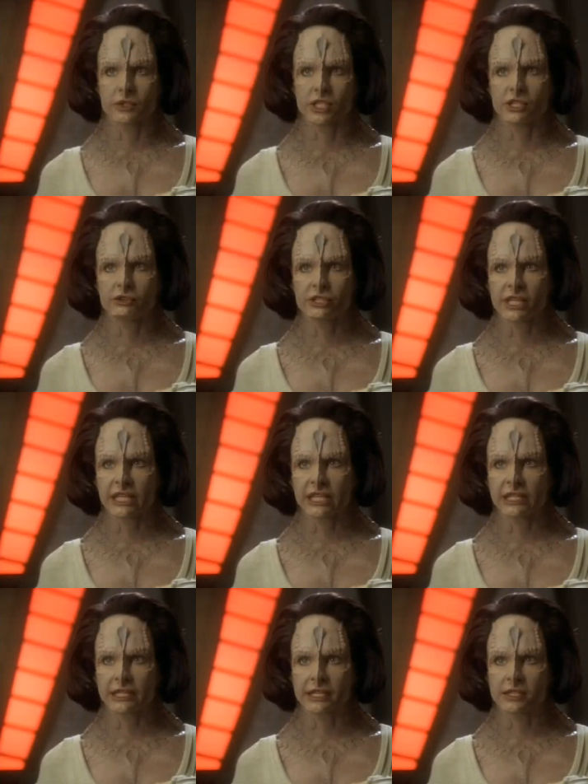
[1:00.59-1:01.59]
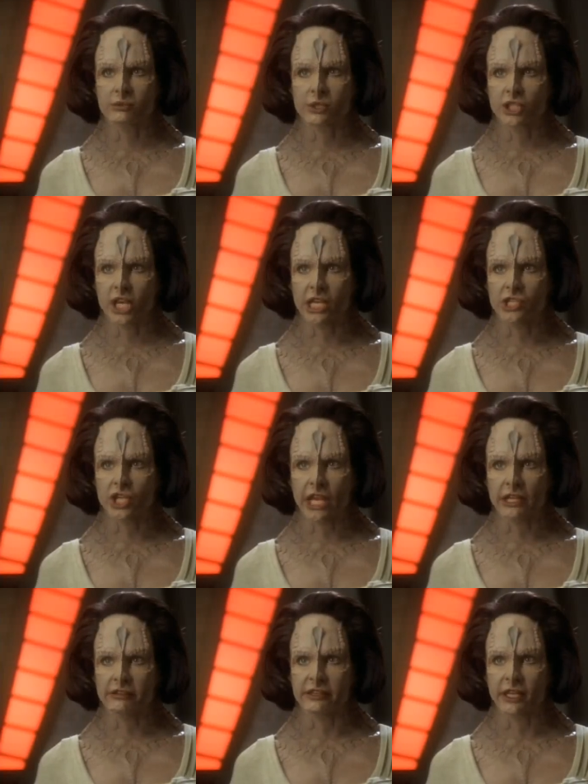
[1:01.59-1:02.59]
Do you think killing us will change
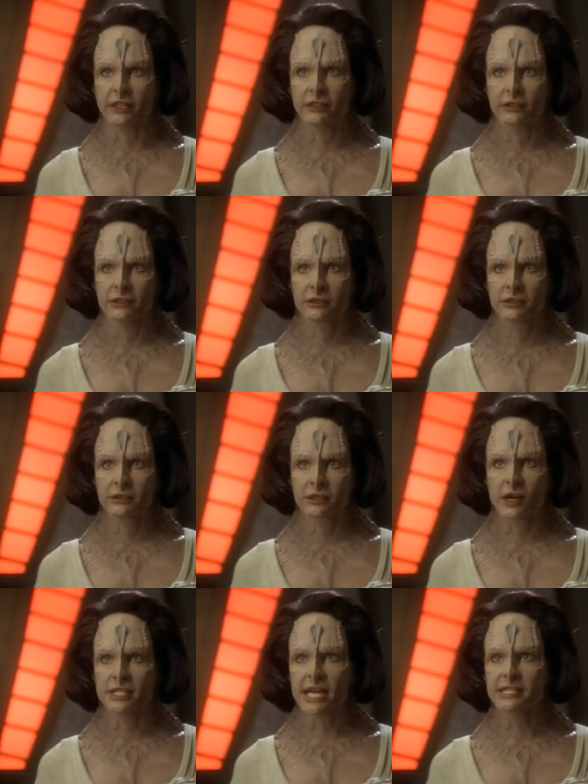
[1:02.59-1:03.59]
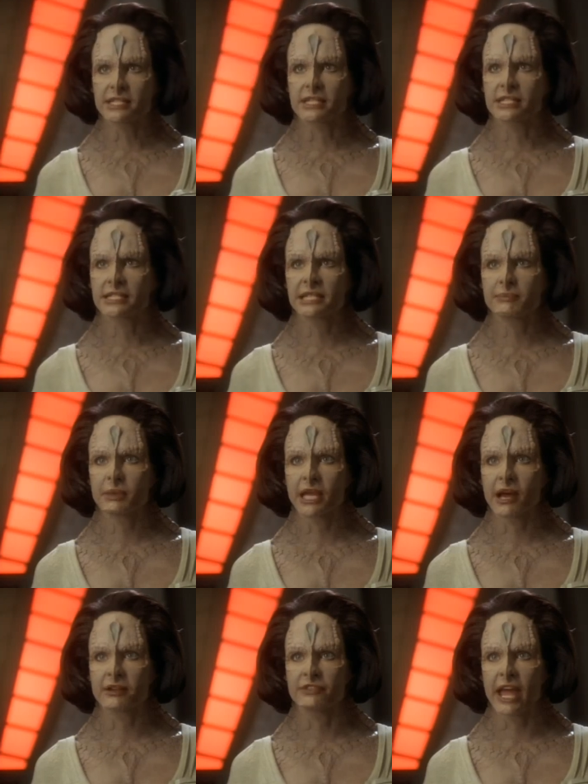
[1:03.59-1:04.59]
anything? Cardassia is
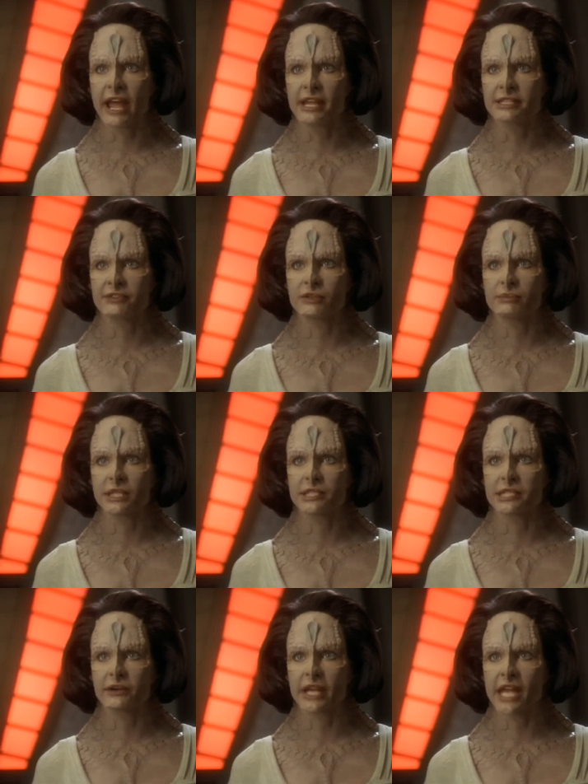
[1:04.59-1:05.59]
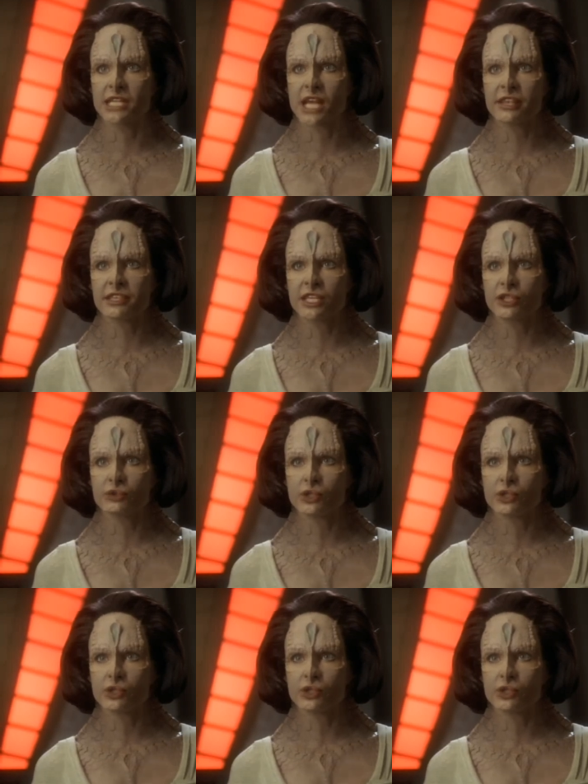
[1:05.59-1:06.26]
slipping out of the hands of the military, and nothing